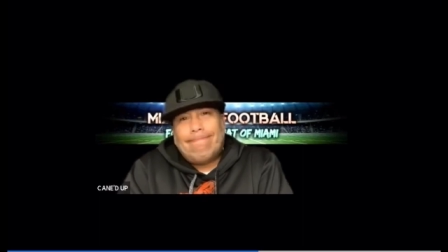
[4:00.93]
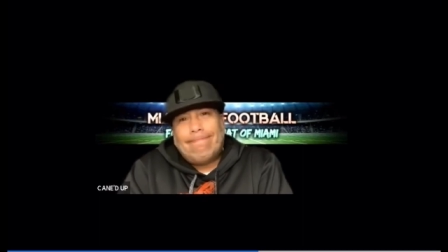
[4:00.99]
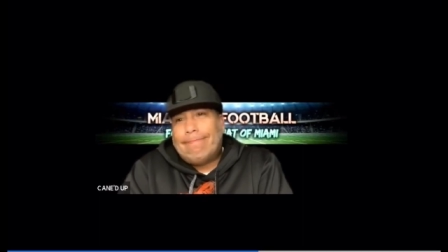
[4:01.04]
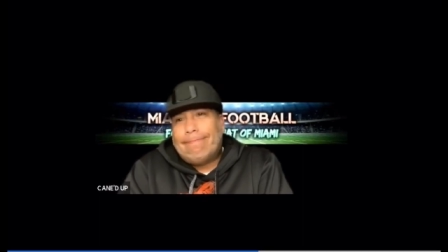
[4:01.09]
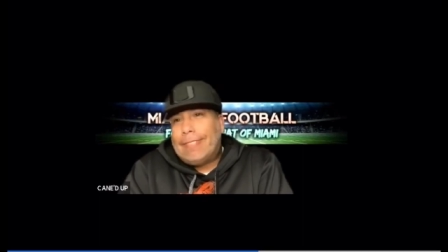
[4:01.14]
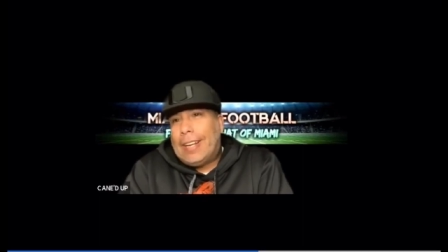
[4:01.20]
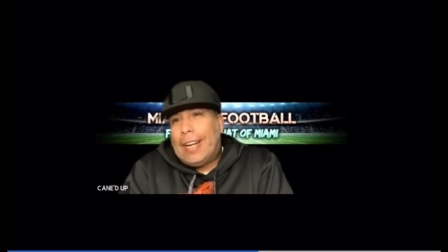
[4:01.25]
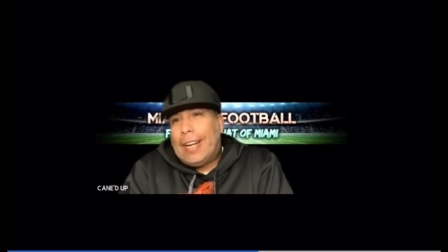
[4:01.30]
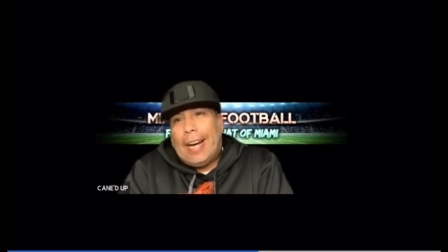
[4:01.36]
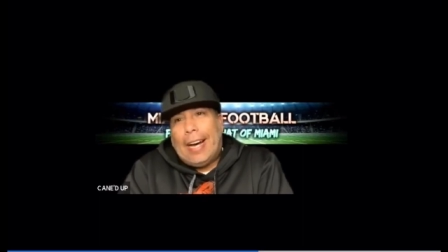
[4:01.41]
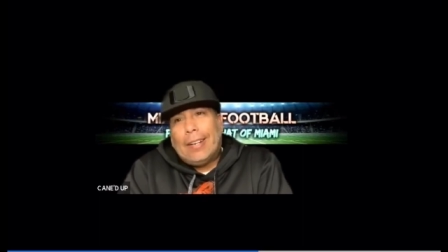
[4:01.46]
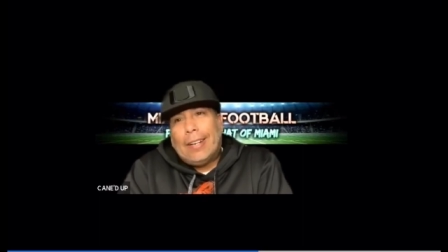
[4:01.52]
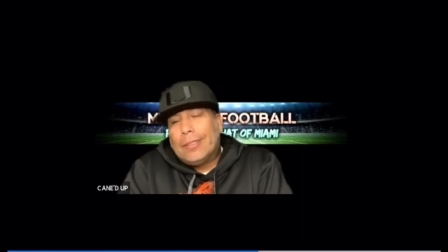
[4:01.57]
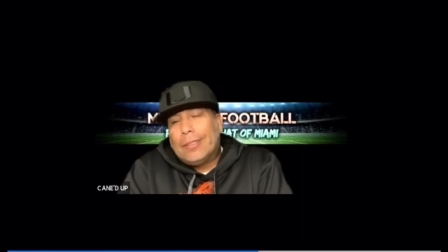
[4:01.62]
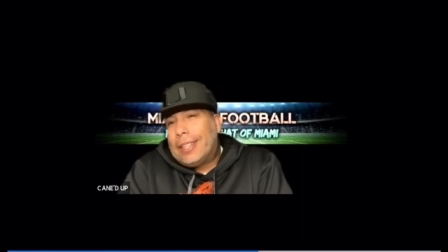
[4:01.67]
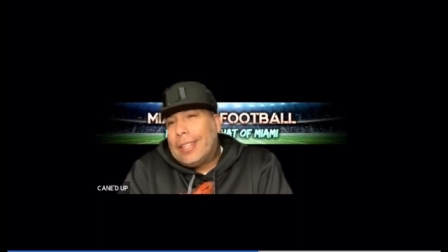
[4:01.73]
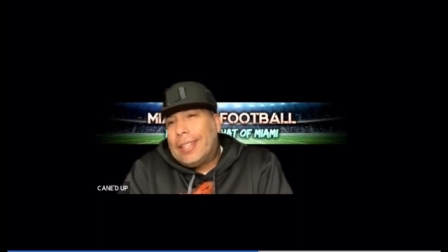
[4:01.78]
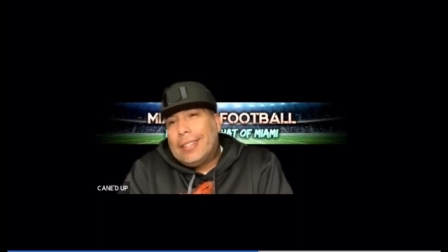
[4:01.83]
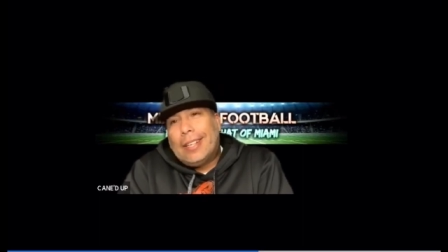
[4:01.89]
I don't
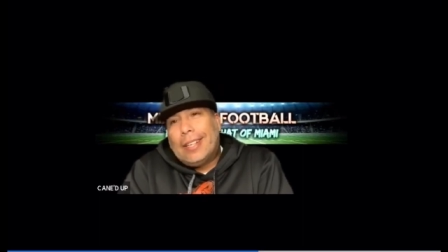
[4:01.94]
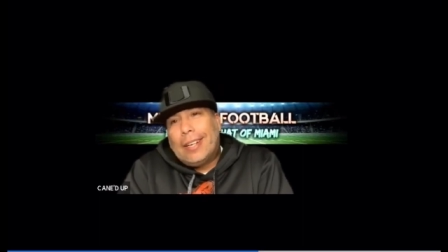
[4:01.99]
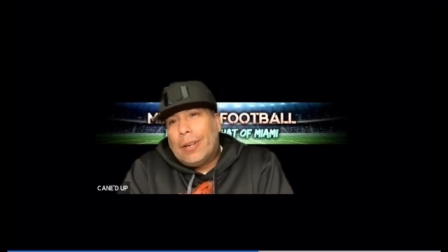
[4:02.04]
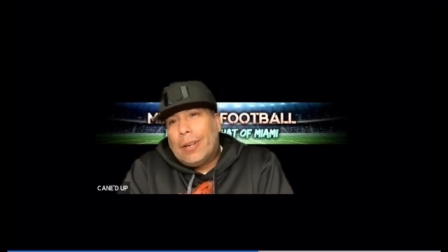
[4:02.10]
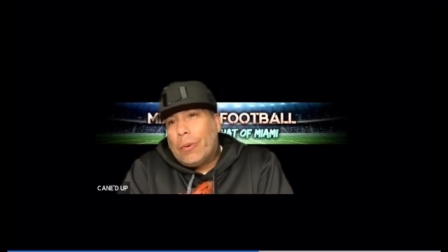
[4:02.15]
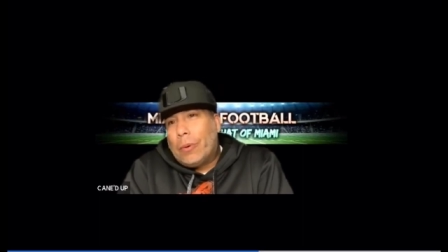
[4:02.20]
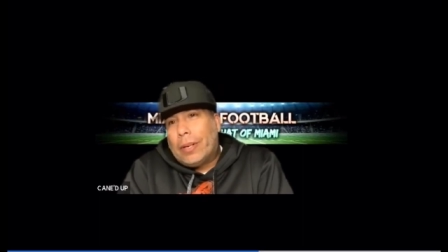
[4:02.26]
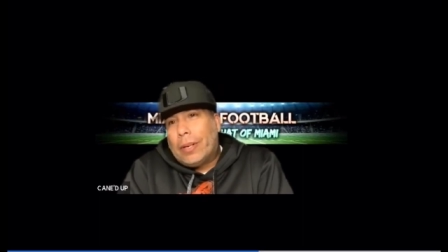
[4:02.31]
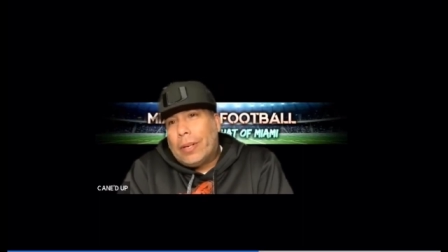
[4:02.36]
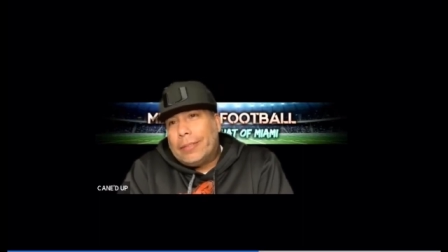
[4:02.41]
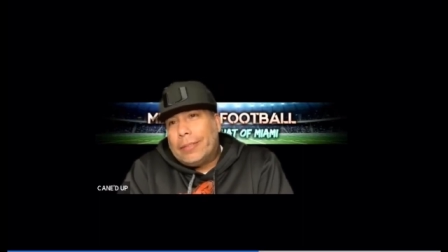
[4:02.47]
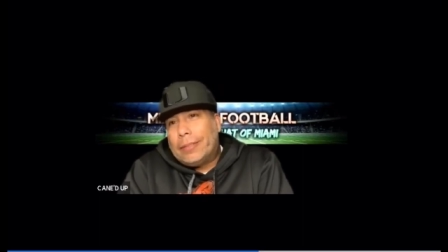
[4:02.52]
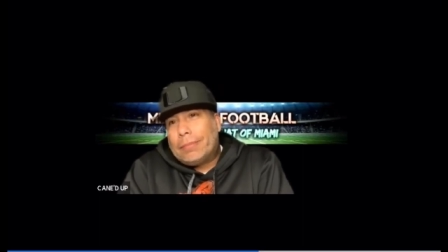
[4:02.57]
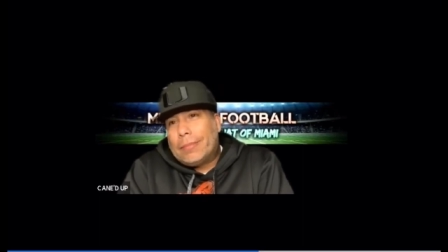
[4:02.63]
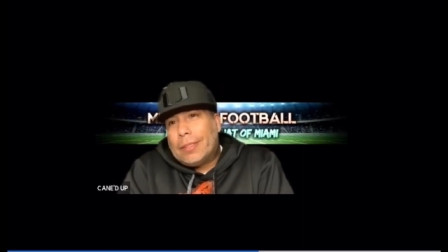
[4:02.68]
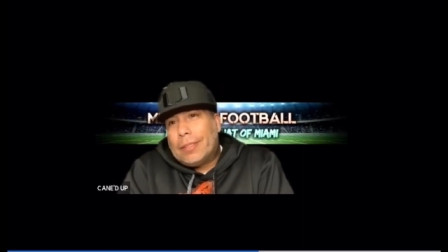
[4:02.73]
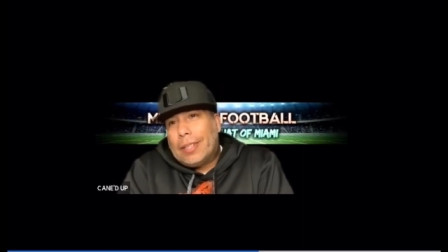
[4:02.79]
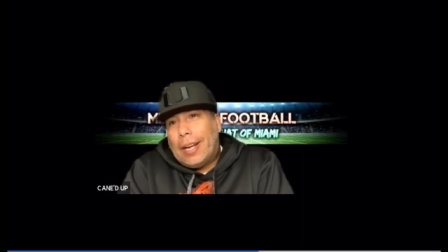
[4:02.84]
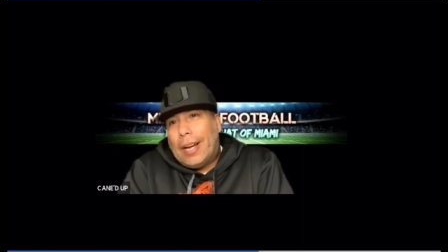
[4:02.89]
think they're going to win it.
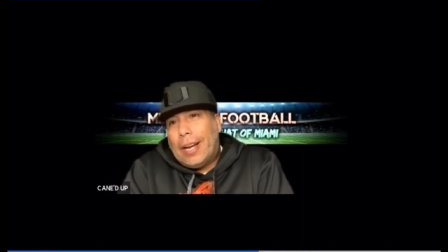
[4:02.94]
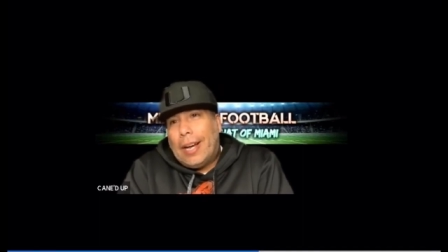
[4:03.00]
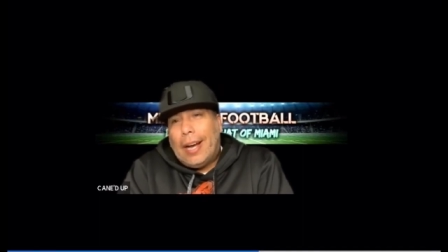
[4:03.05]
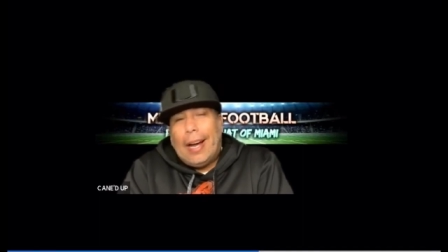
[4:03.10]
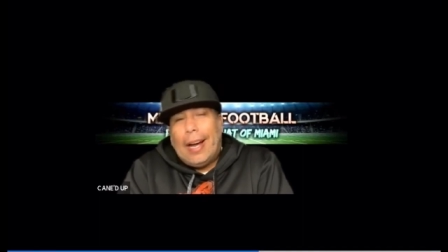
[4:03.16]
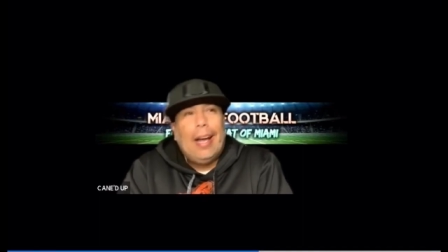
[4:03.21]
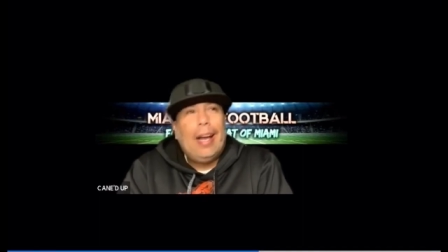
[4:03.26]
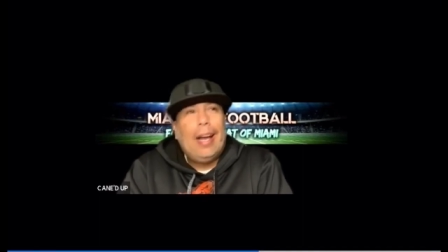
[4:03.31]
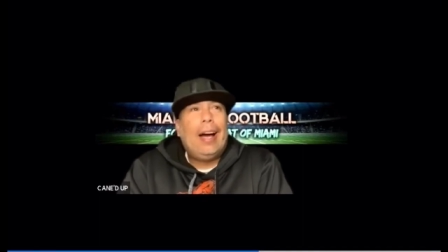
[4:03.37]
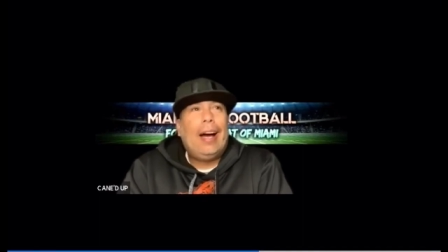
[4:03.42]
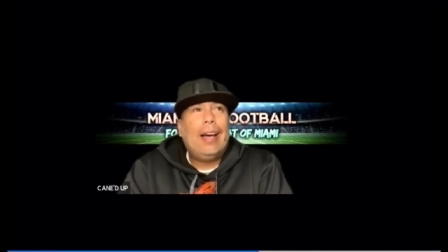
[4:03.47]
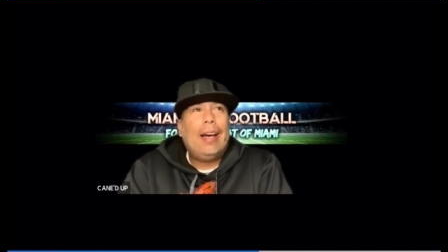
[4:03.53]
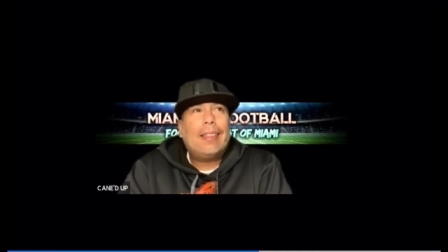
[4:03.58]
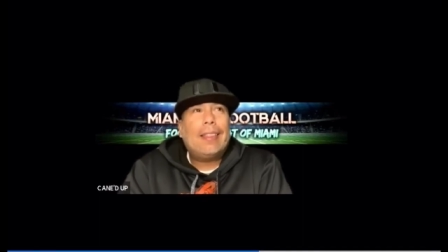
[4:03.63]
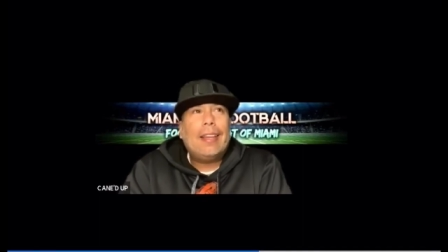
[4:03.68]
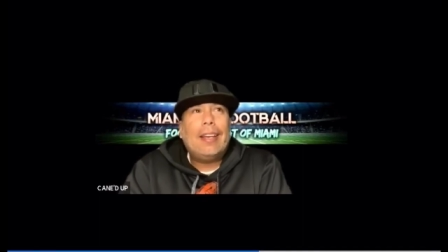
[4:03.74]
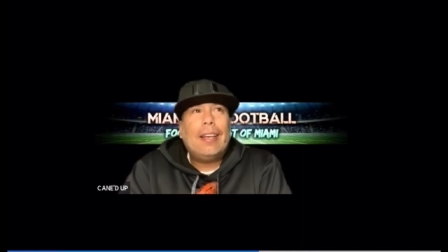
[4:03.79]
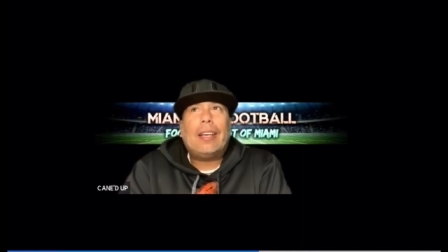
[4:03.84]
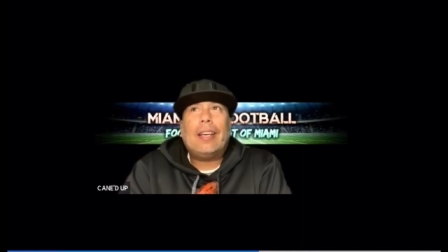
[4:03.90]
I
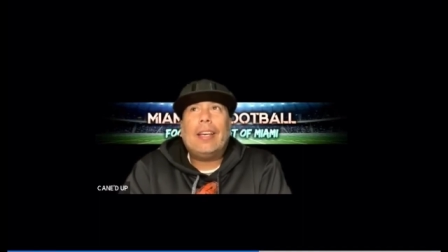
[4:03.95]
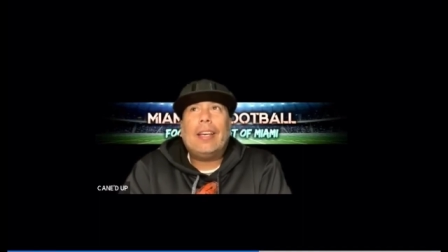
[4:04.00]
think